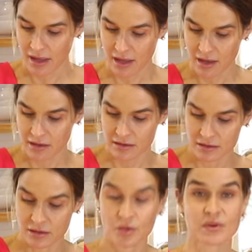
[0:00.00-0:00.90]
and
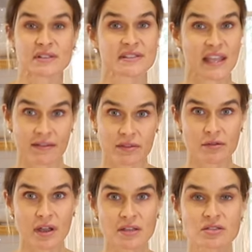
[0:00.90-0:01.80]
you want to save the
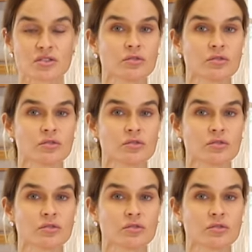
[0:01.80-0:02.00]
rest.